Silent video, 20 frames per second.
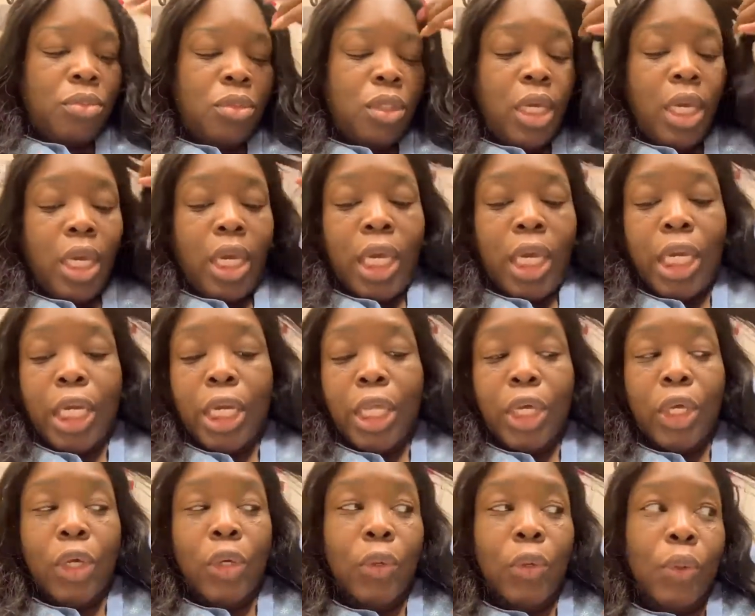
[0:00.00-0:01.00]

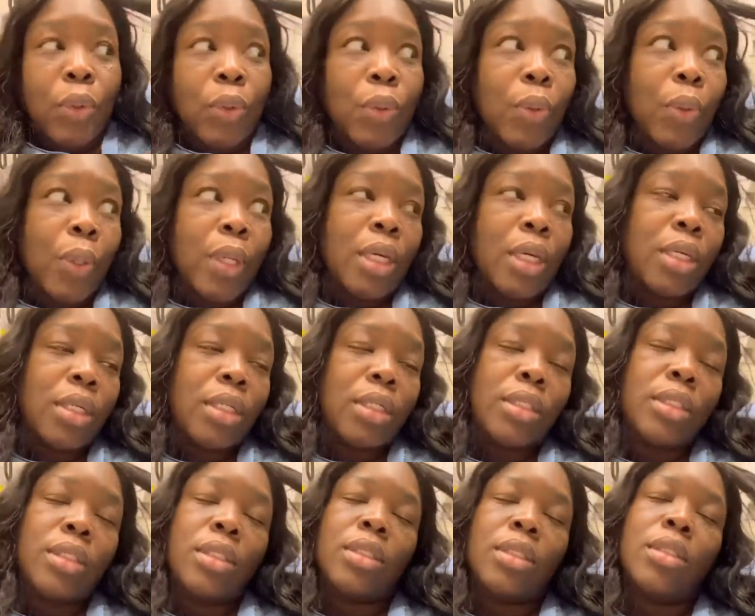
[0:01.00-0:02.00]
Anywho,
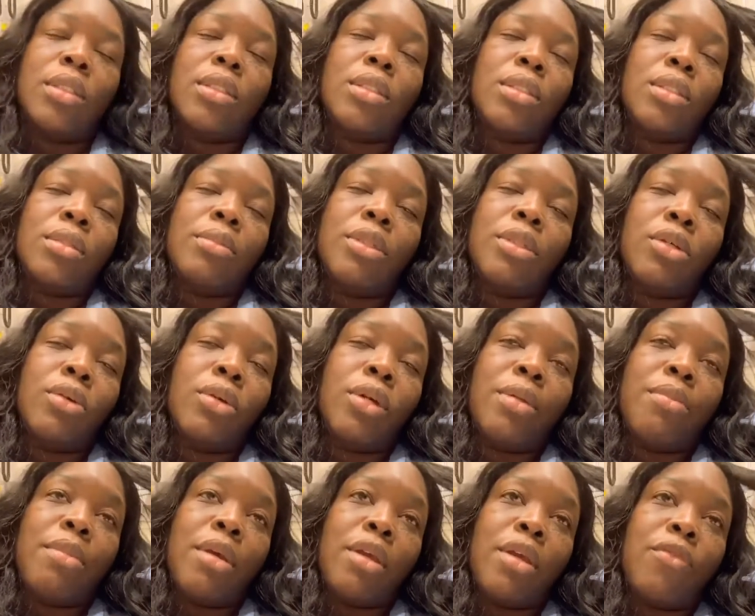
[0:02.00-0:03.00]
let me go ahead
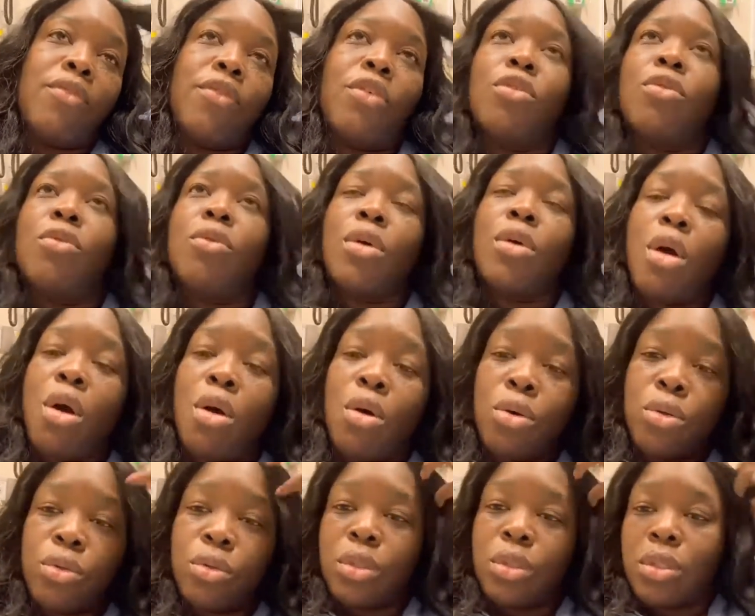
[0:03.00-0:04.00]
and make a few
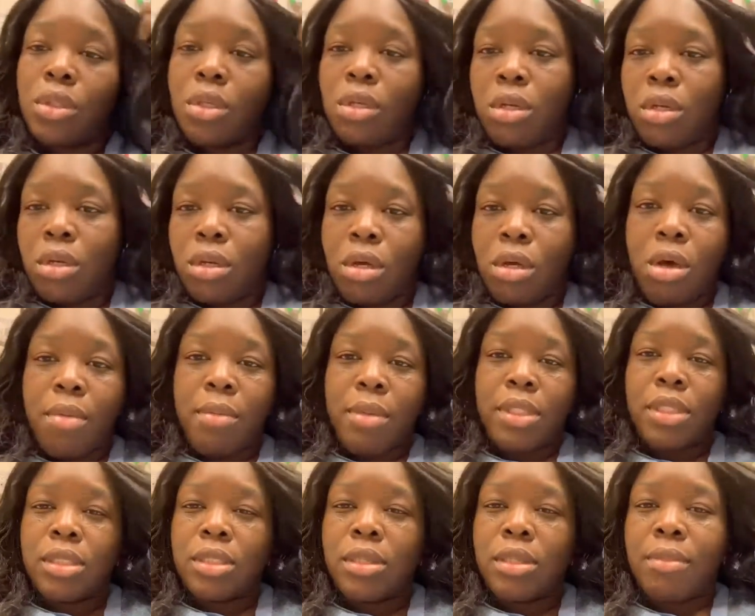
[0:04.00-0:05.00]
calls, call my
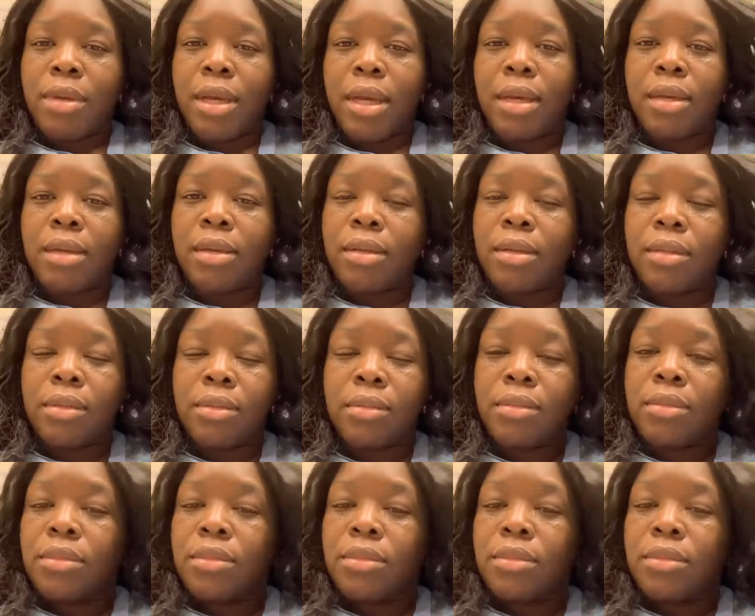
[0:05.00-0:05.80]
sister back, and